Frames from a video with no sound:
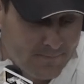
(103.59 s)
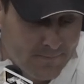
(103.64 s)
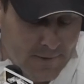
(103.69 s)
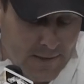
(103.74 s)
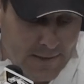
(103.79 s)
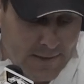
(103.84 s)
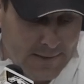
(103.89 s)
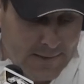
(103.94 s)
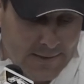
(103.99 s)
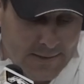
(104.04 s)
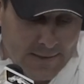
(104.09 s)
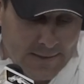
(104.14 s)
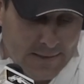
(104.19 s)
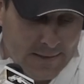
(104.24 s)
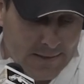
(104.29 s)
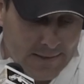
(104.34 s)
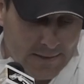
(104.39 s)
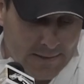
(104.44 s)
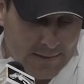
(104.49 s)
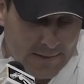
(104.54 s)
And
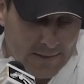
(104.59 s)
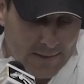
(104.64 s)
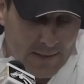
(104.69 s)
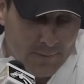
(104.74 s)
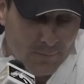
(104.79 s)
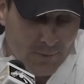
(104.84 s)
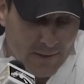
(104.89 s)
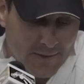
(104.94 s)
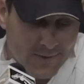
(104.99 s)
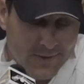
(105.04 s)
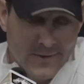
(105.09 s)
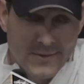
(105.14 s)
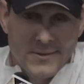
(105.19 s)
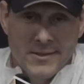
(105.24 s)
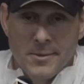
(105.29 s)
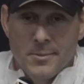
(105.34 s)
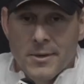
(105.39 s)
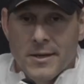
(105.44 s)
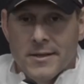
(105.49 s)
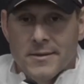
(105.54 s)
they played
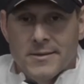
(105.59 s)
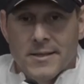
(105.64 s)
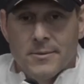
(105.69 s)
60 minutes.